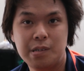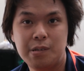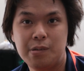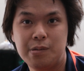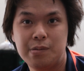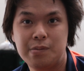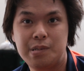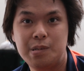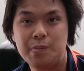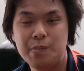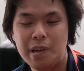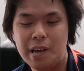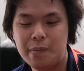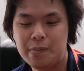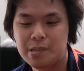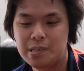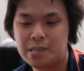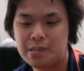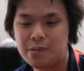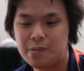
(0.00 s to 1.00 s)
so to be
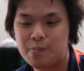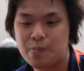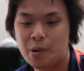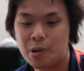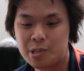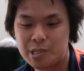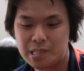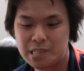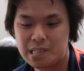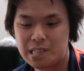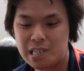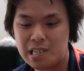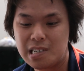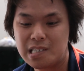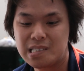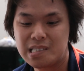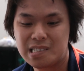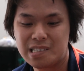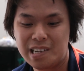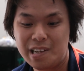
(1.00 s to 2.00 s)
able to purchase
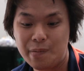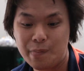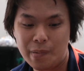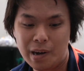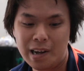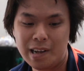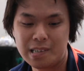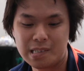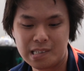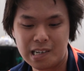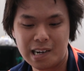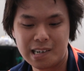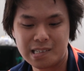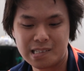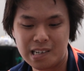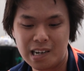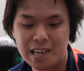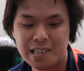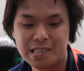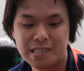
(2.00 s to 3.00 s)
these in my
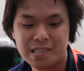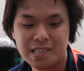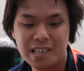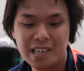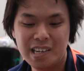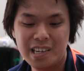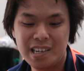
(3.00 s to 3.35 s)
exact size,